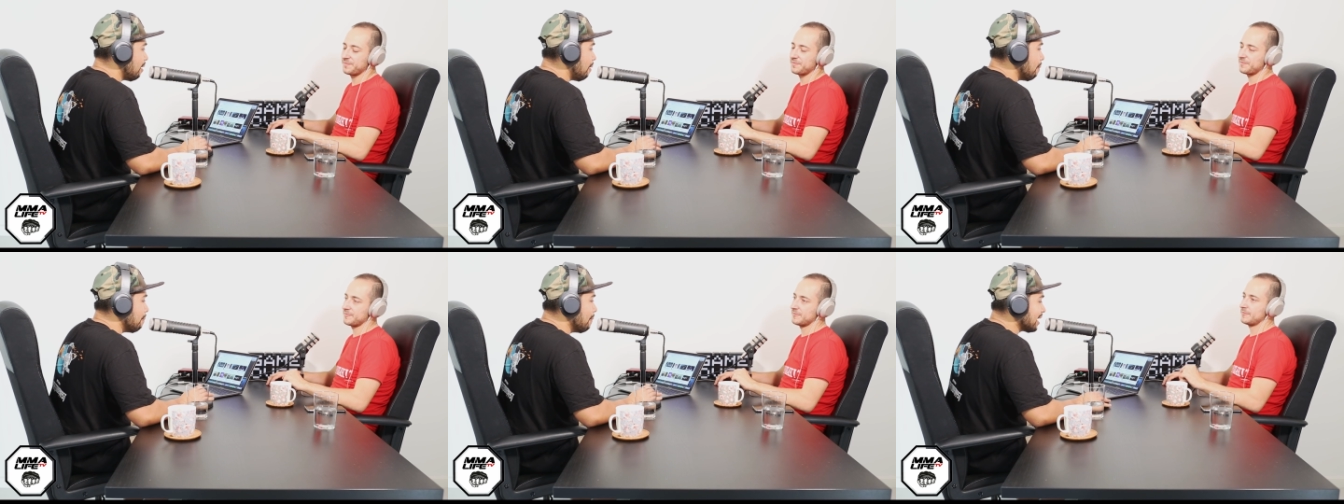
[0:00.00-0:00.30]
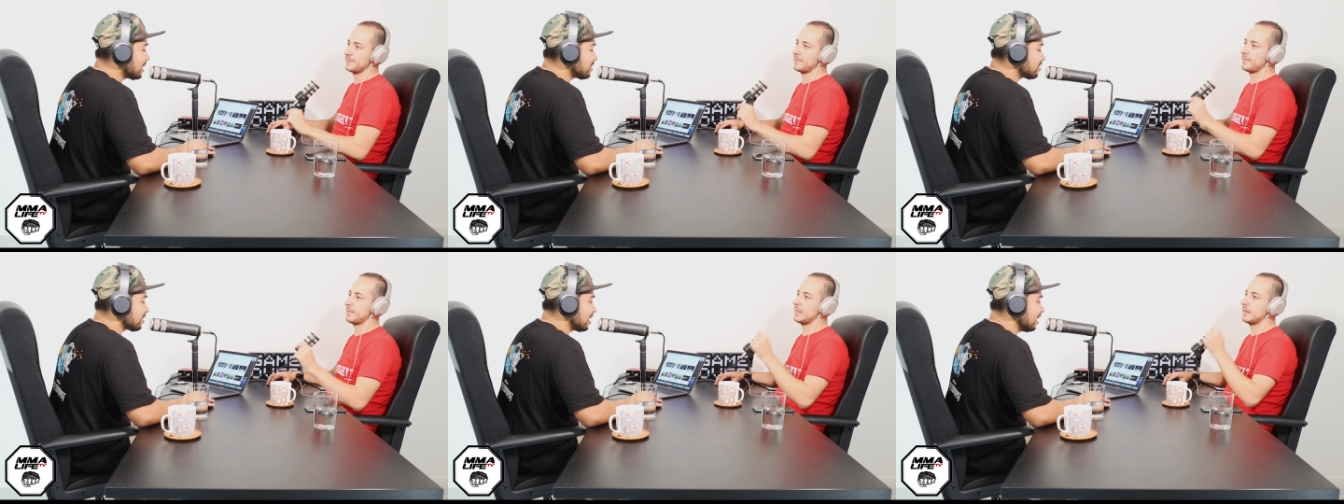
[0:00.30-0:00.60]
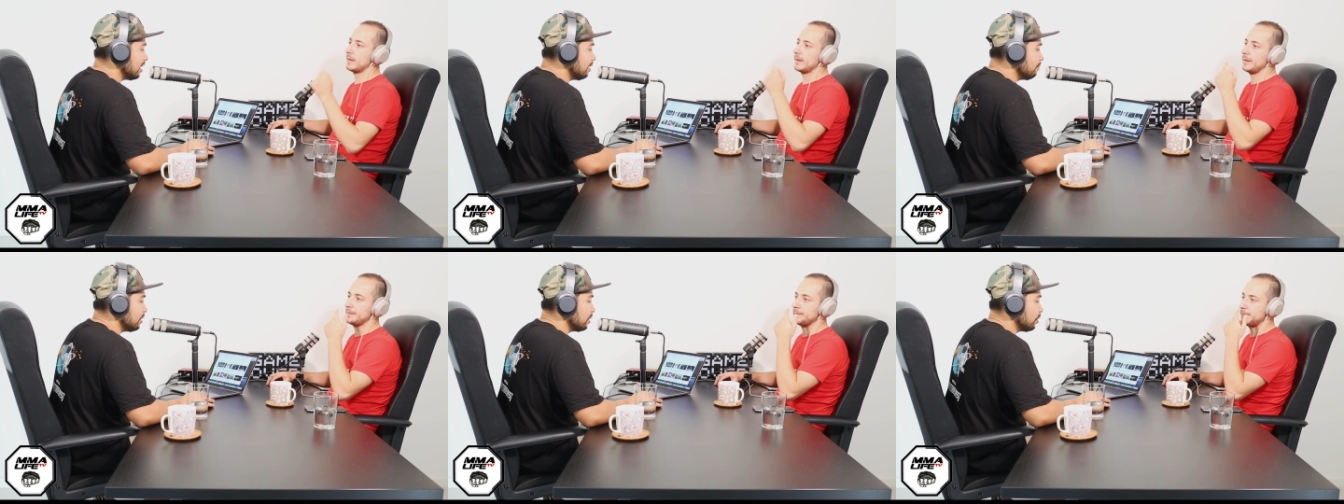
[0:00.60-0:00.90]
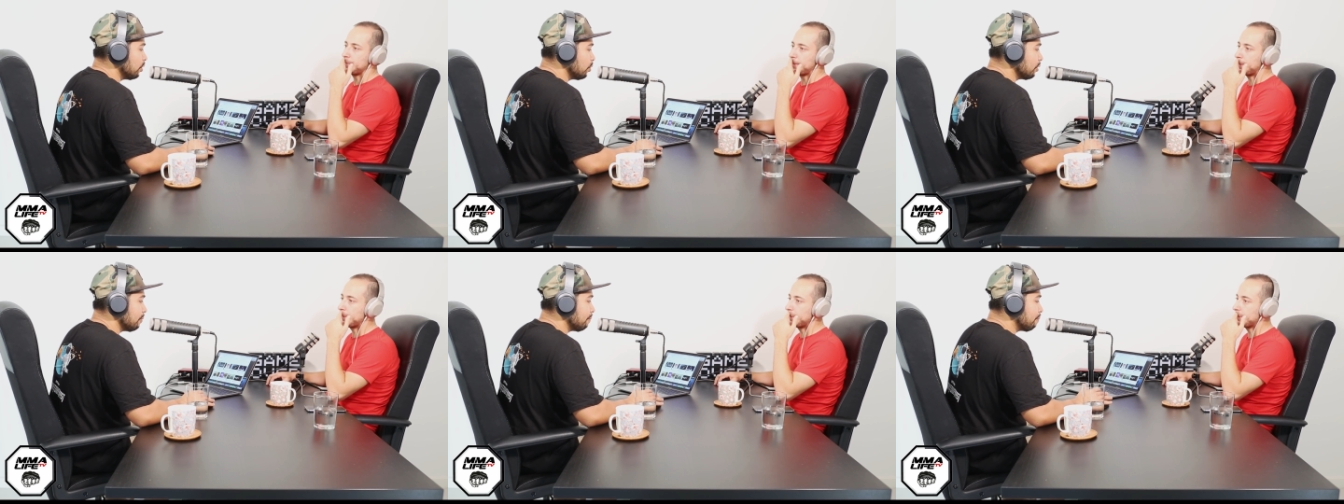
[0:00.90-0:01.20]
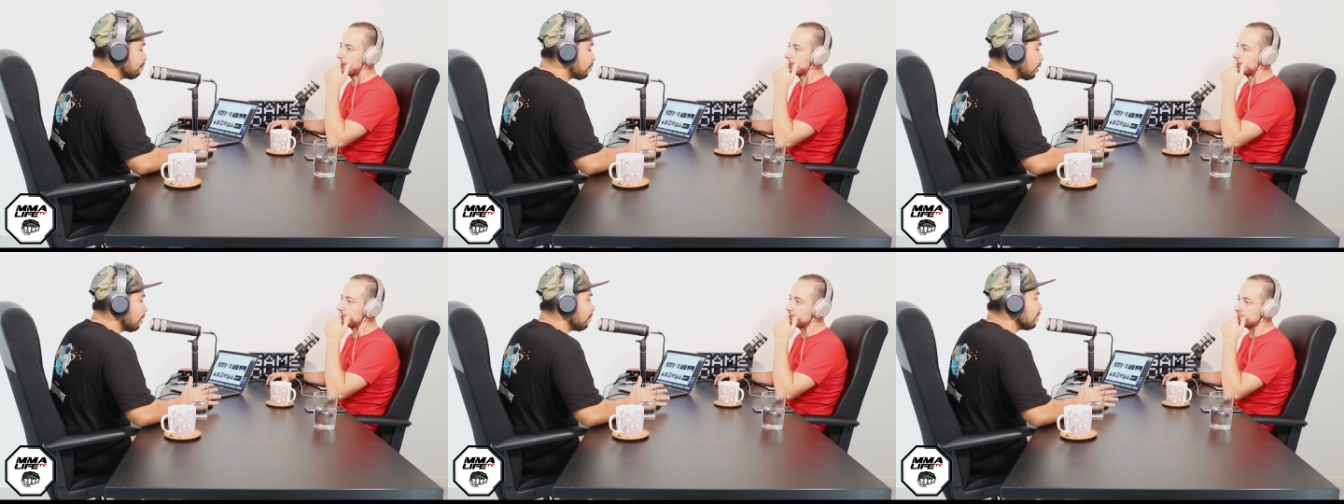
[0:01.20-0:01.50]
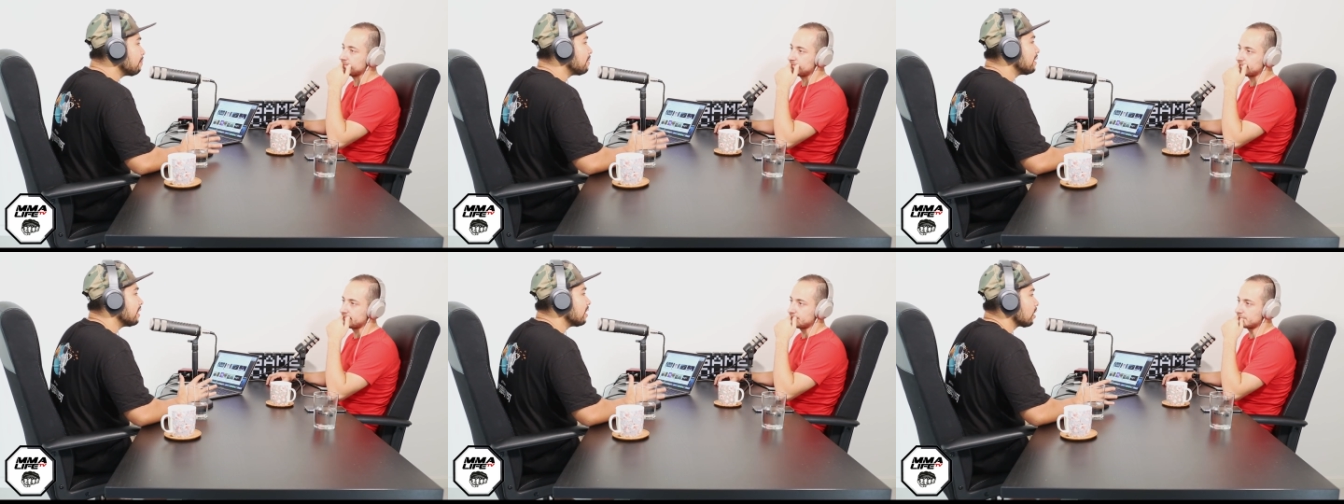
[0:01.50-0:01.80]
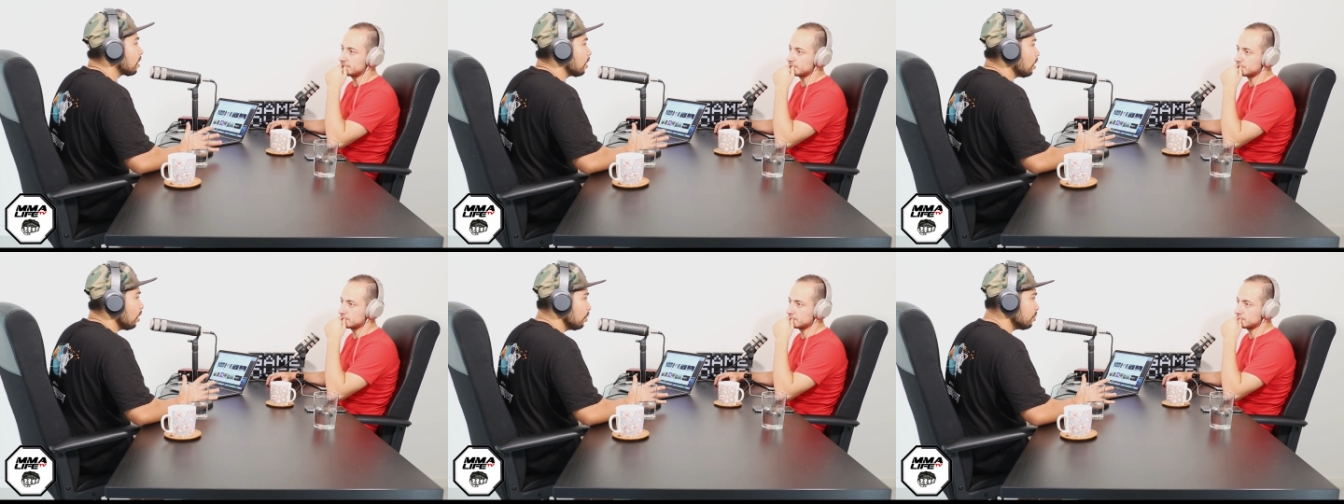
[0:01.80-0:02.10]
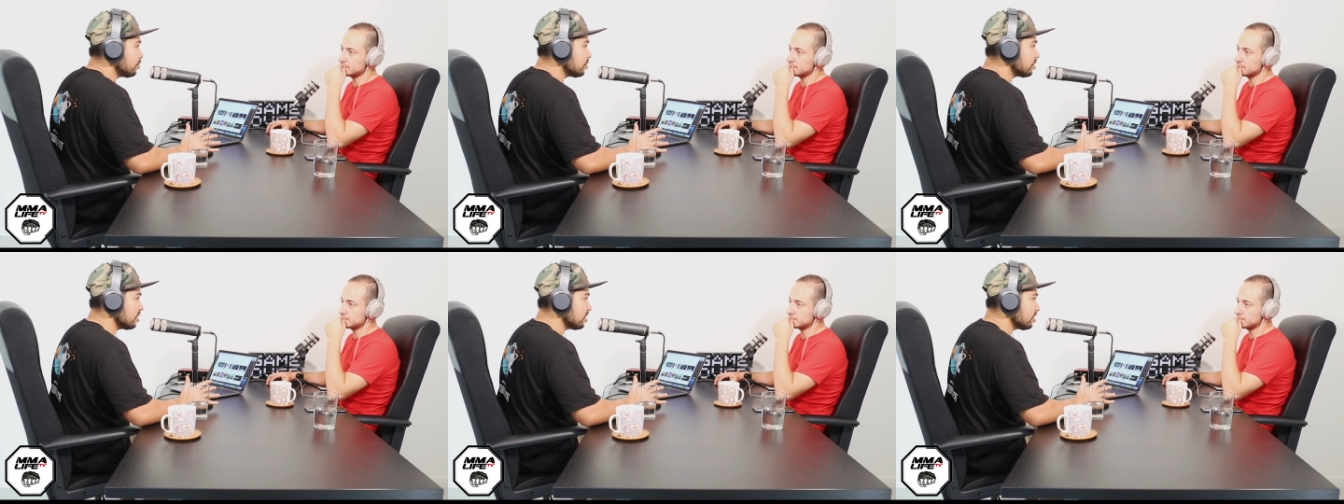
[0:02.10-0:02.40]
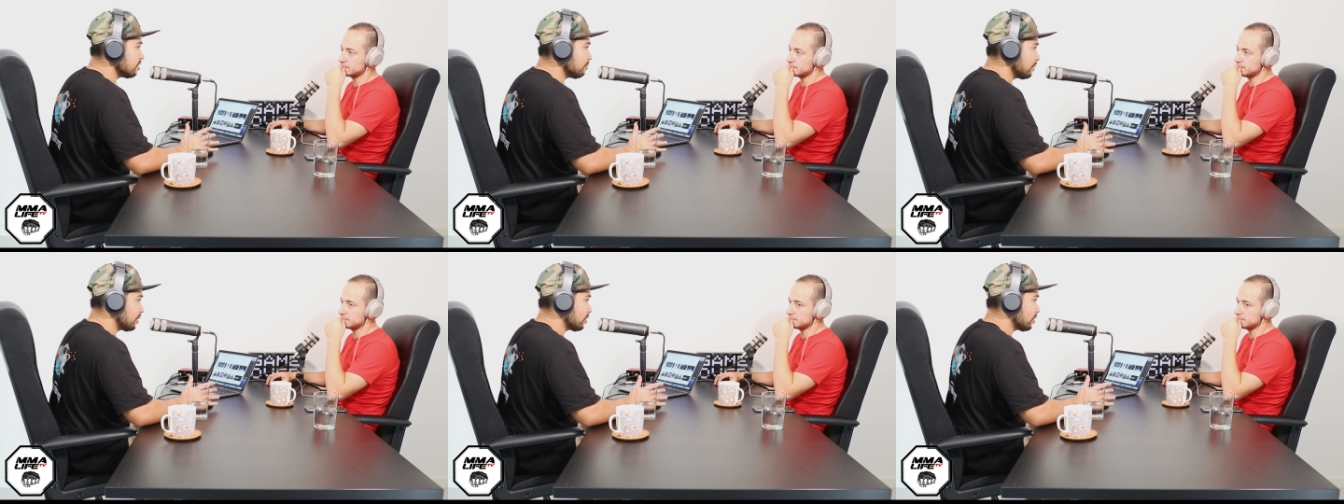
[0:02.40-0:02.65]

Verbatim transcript: Max Kellerman, who would probably be the closest